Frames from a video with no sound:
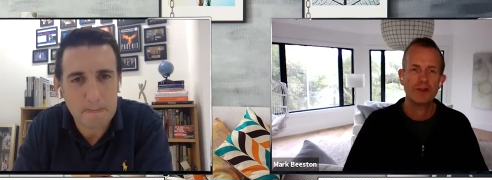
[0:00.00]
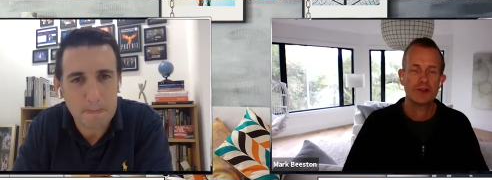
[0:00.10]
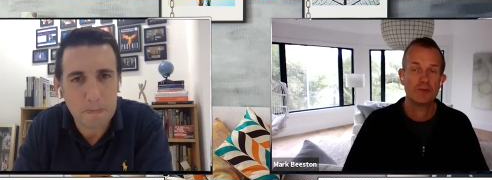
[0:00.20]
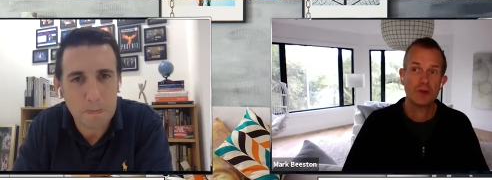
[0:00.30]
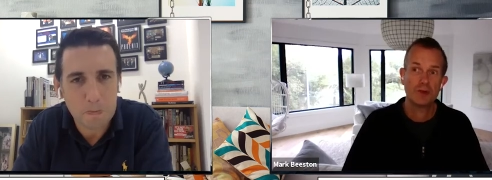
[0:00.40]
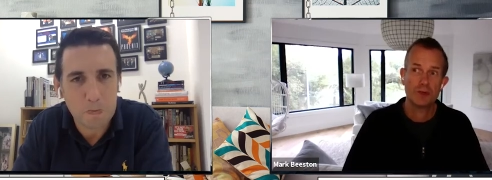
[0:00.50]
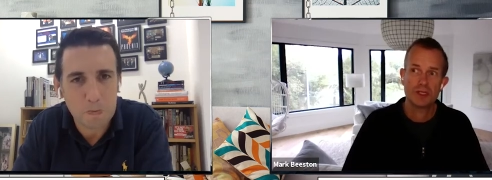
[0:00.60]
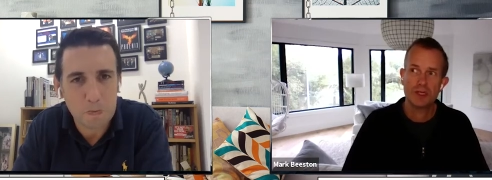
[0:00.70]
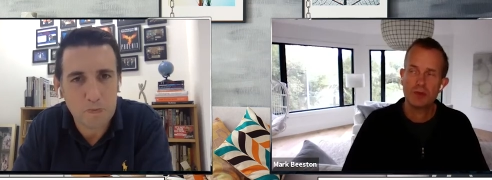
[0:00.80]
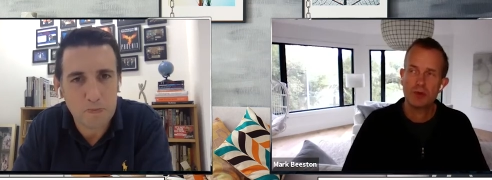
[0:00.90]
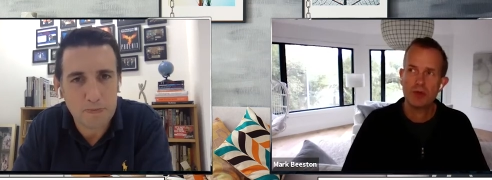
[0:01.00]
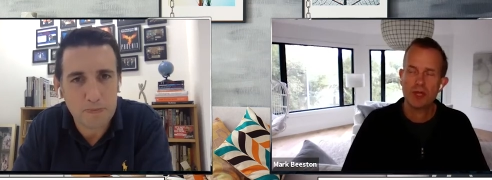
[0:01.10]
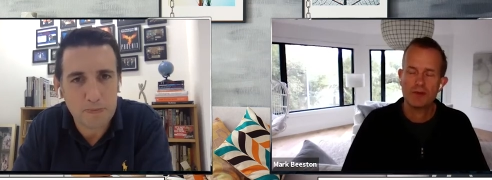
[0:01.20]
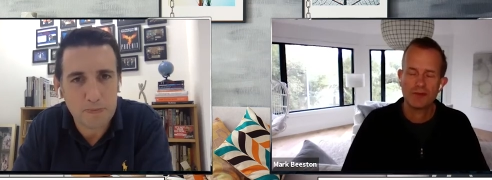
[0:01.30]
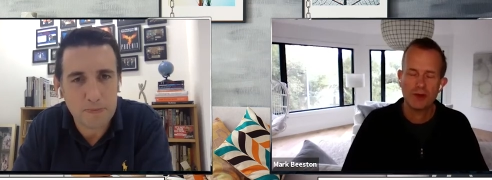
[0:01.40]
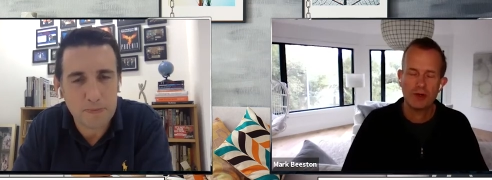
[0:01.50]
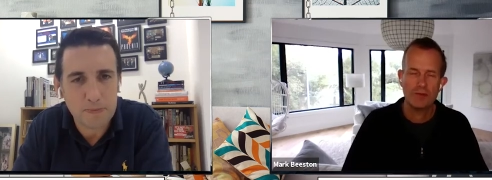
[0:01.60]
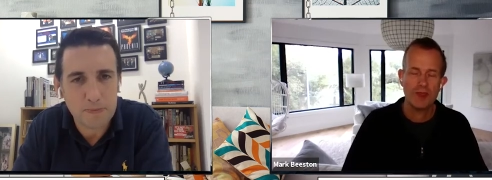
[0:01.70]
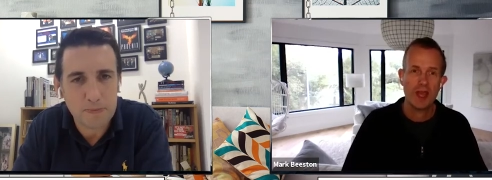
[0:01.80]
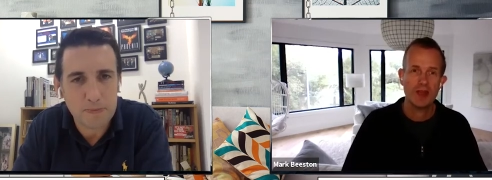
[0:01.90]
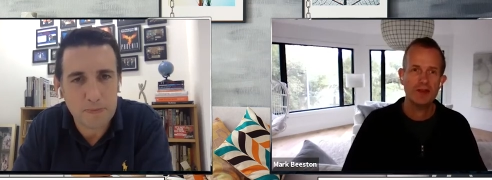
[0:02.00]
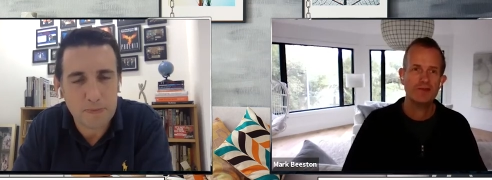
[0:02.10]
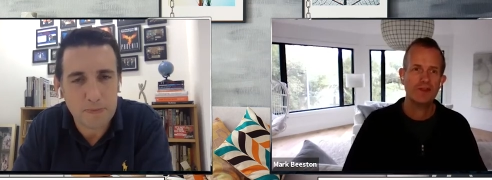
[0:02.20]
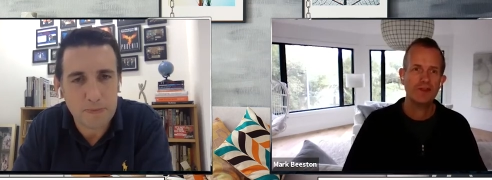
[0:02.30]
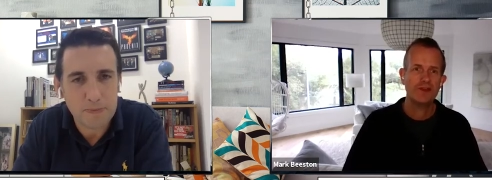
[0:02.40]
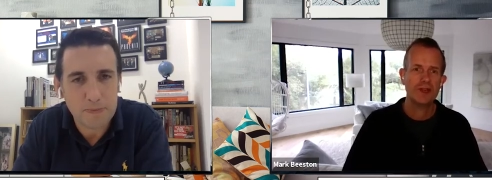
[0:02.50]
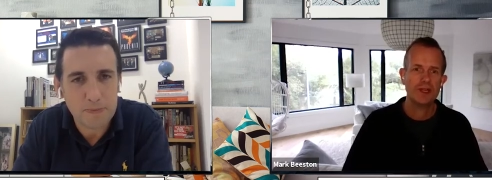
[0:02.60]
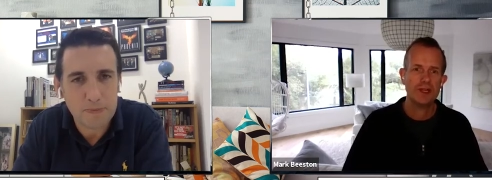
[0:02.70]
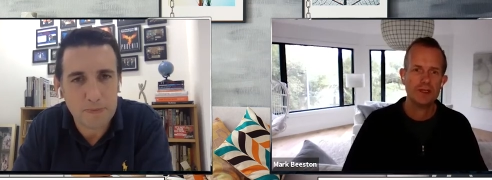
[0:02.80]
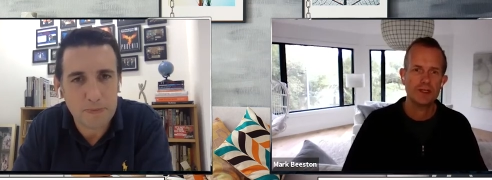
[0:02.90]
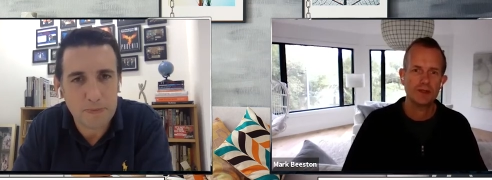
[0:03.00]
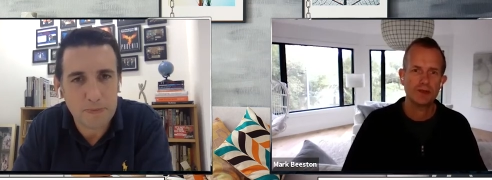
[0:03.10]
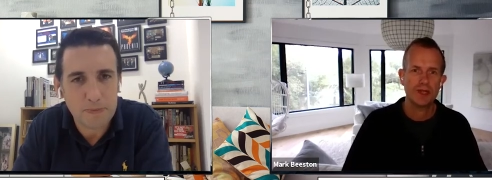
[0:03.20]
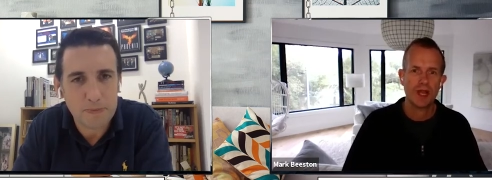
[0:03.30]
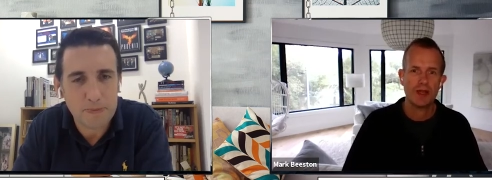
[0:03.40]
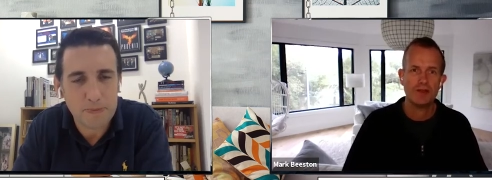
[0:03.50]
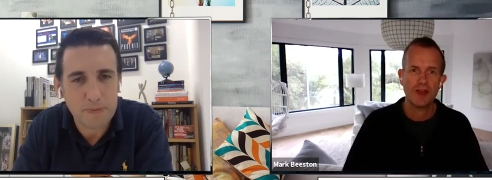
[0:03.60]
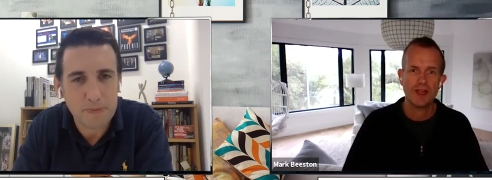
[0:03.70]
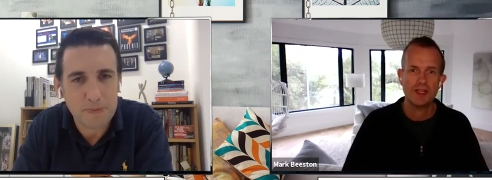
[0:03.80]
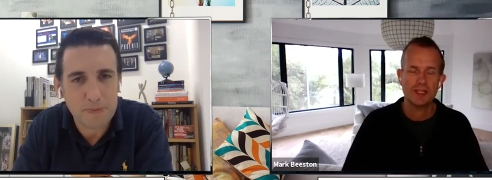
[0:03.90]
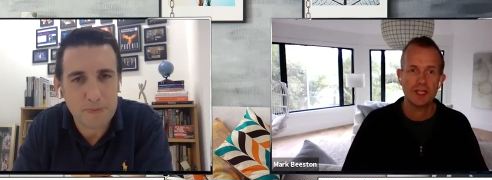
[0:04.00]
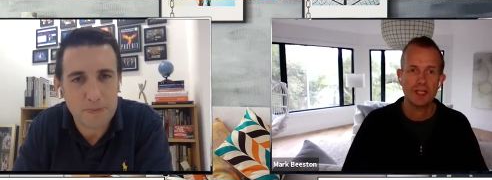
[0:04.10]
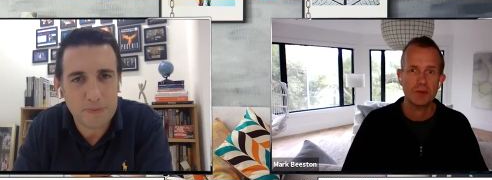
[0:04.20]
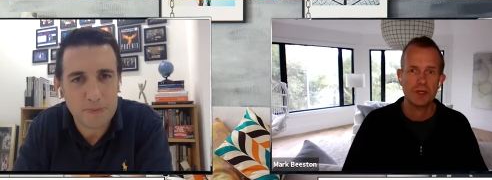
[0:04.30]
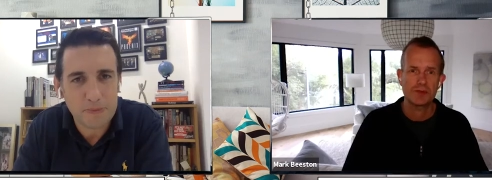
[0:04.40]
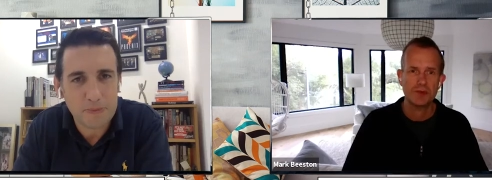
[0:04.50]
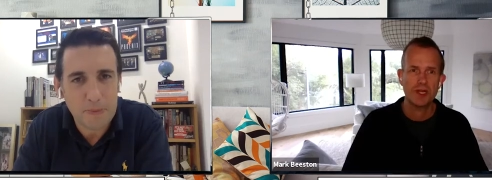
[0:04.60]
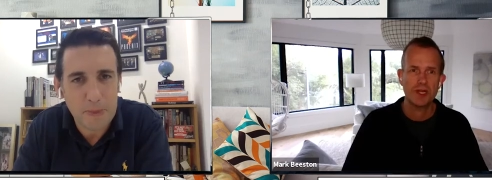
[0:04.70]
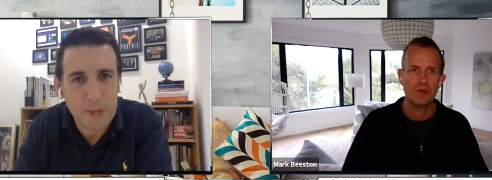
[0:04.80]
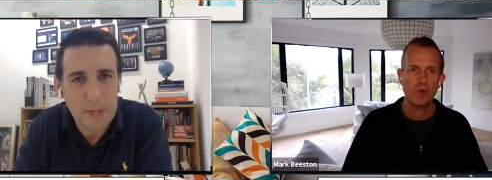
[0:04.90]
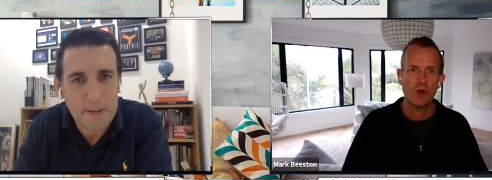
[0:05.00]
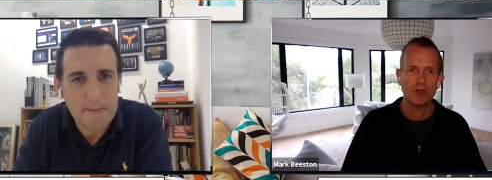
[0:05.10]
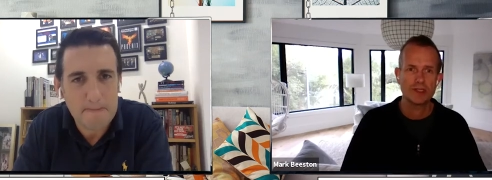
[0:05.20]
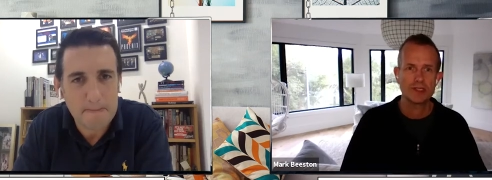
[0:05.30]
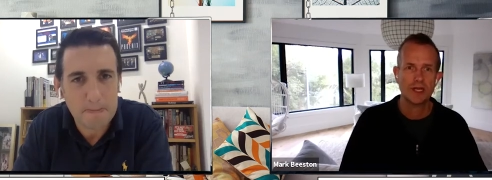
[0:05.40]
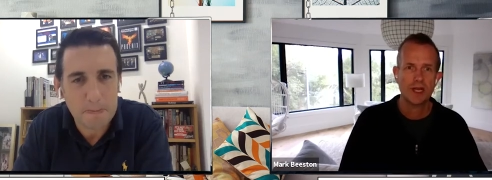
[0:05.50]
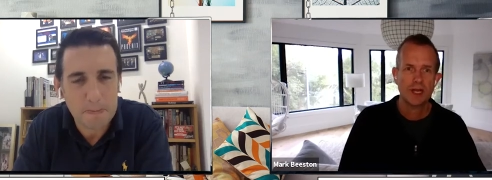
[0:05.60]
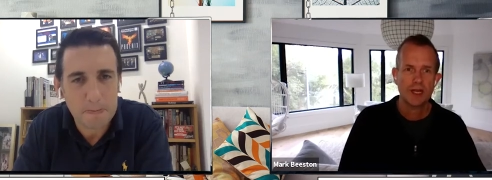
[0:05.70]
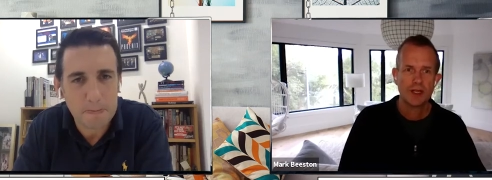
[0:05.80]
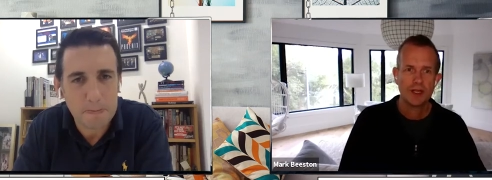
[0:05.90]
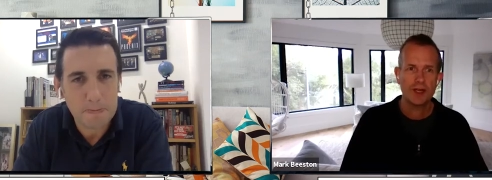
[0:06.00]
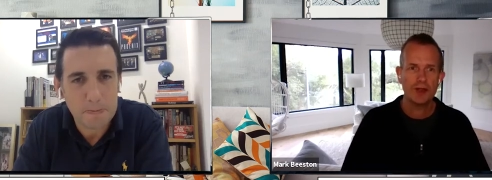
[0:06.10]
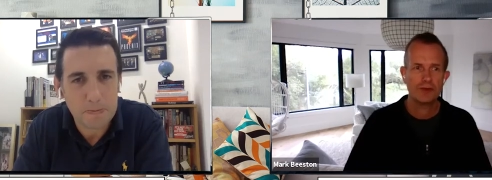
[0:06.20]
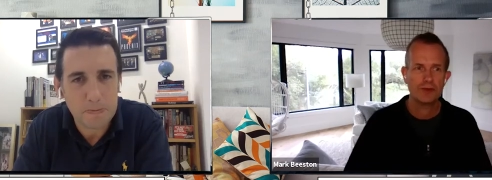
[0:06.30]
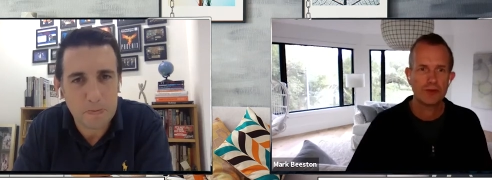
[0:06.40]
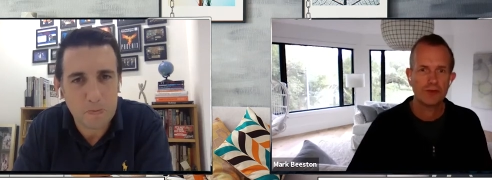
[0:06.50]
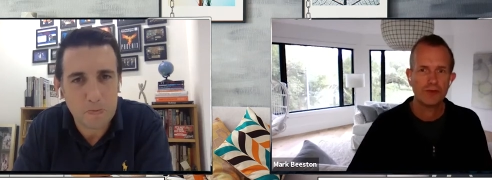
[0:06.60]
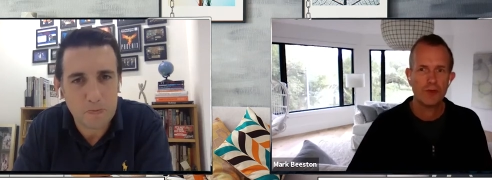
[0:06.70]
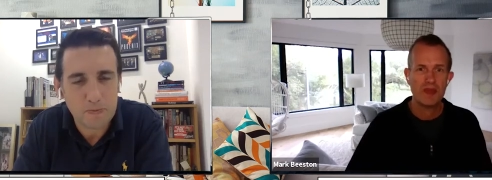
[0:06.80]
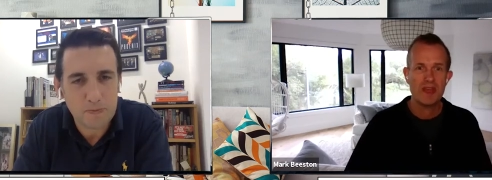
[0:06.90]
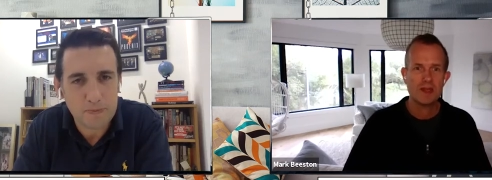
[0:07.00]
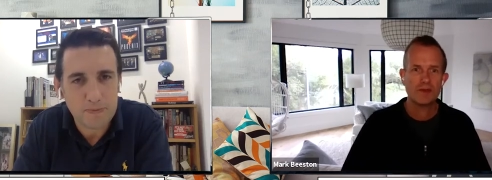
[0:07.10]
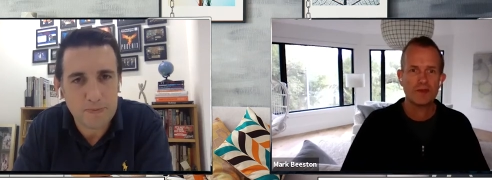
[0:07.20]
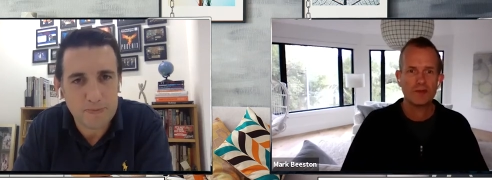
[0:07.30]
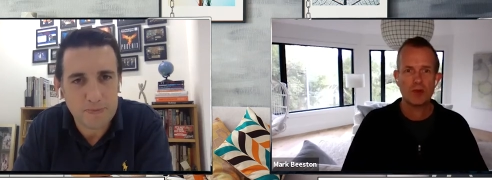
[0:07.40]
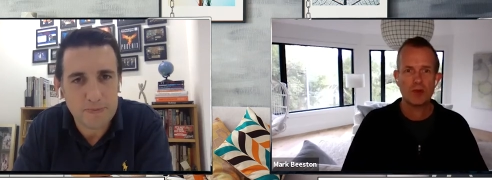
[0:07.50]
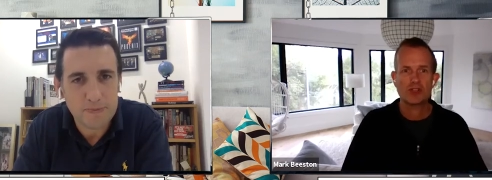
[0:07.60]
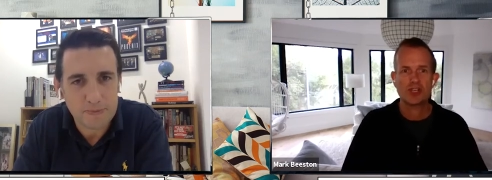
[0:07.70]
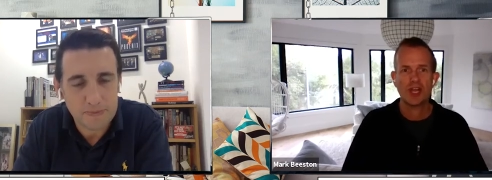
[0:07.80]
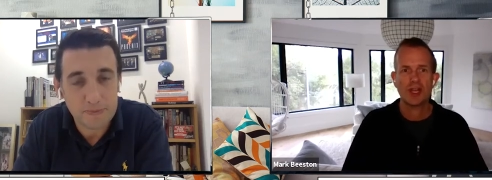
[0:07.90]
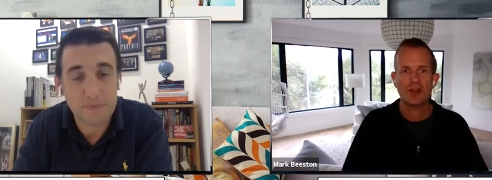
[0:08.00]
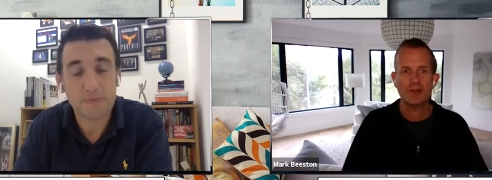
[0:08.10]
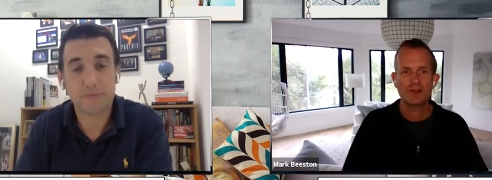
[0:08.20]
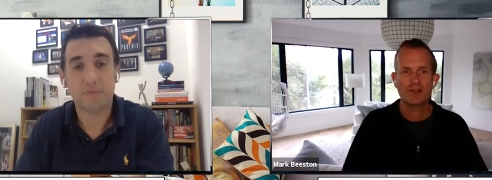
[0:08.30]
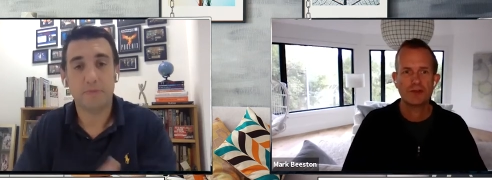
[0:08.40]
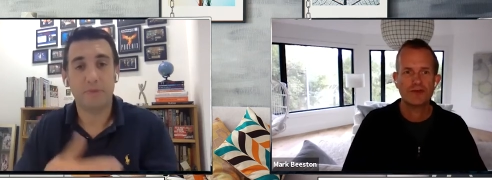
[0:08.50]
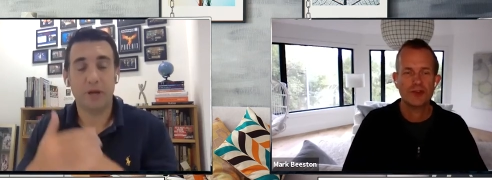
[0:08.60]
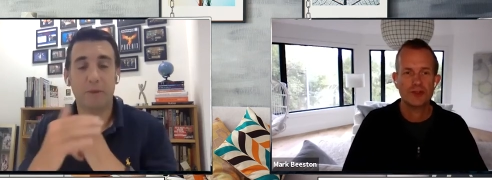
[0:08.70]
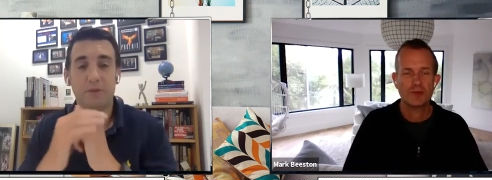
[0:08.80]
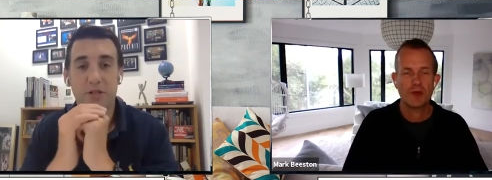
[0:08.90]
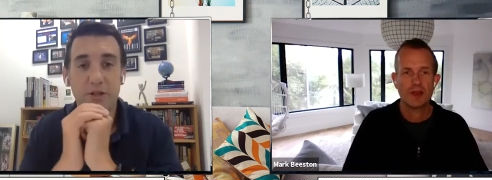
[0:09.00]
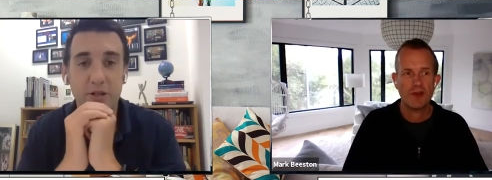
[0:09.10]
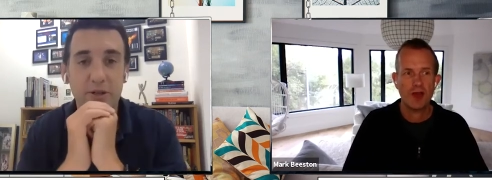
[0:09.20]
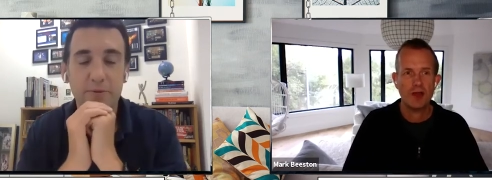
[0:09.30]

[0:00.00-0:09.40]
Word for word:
Speaker 1: Uh, Fund One was deploying from the end of 15 to the end of 18, which really was, you know, sort of the peak of the blockchain sort of Absolutely. first